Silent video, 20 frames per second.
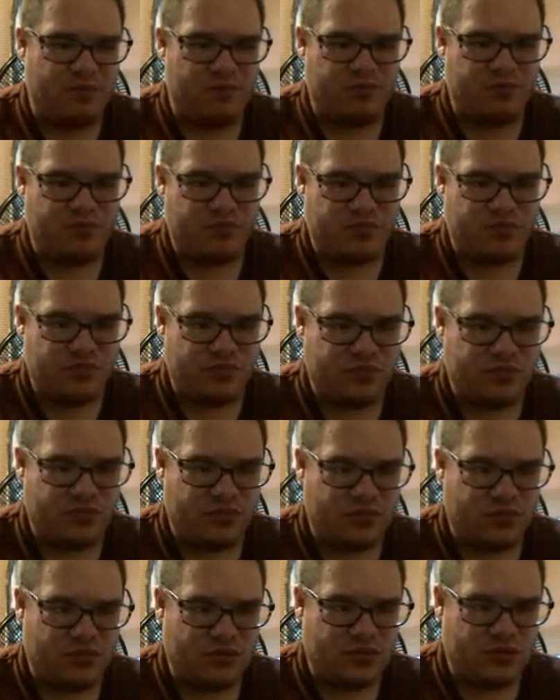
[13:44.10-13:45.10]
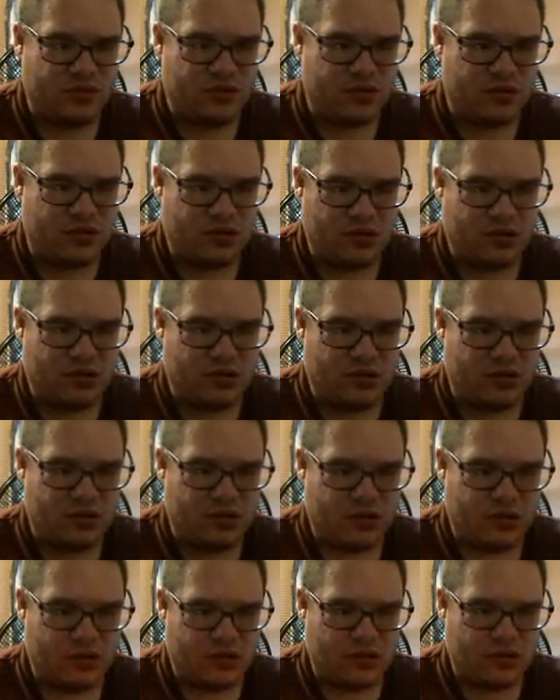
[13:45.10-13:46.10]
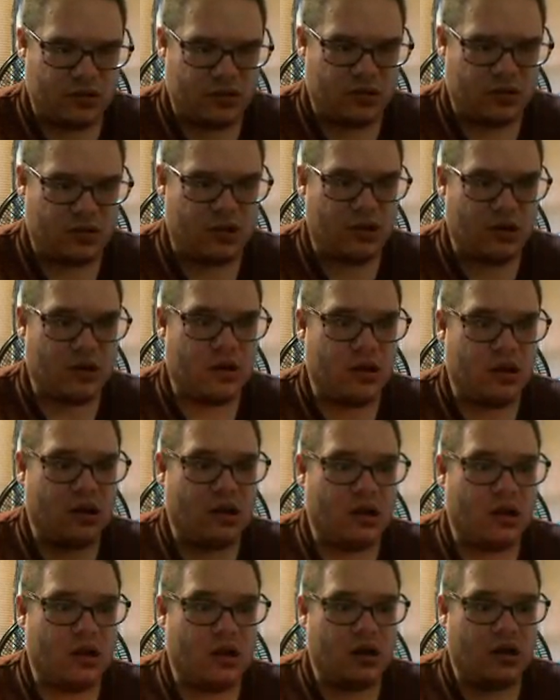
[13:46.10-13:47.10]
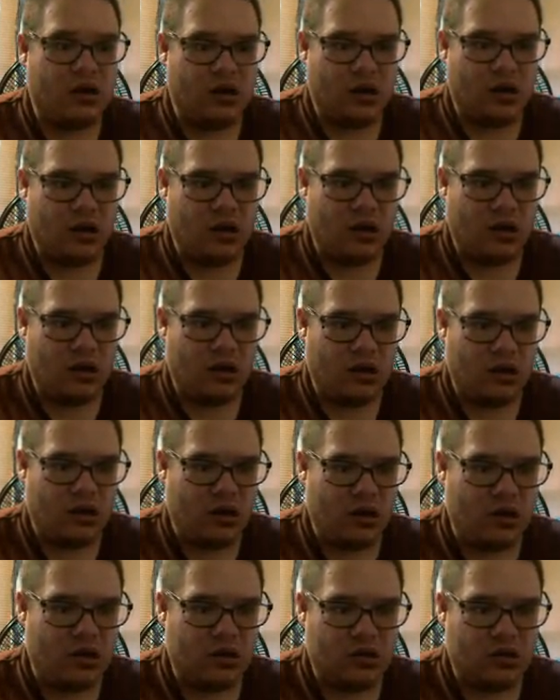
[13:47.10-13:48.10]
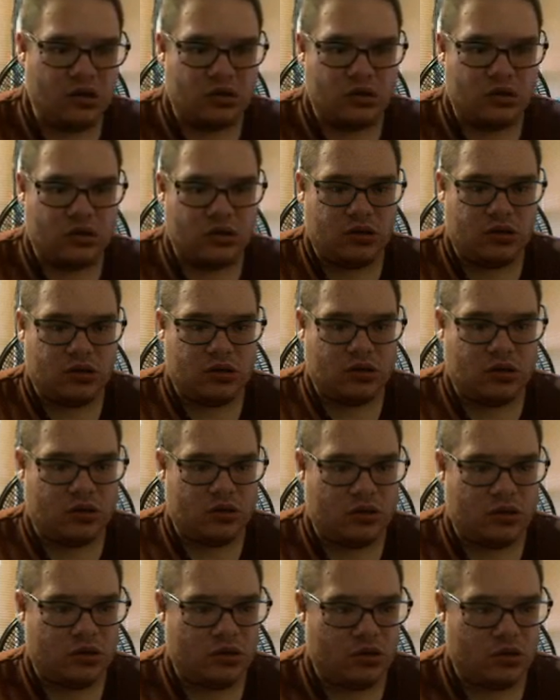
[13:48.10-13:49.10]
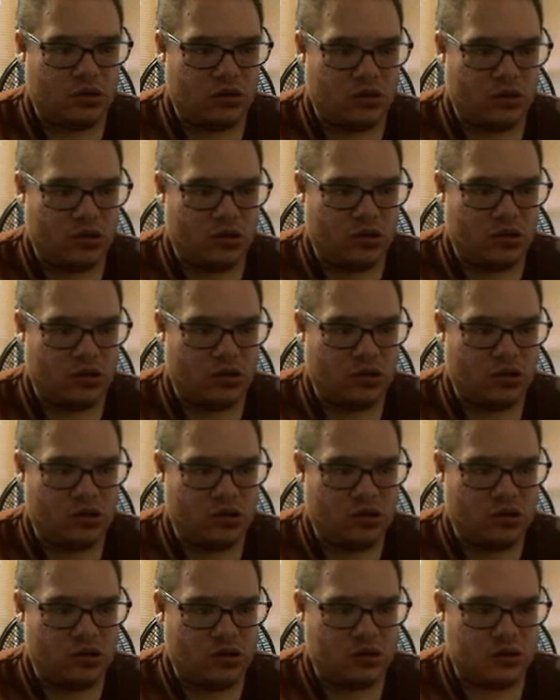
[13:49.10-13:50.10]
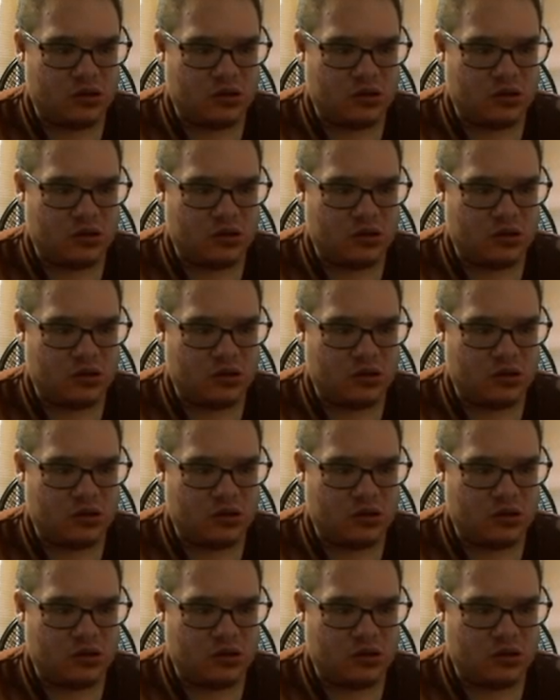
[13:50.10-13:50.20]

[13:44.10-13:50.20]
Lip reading: Nobody speaks.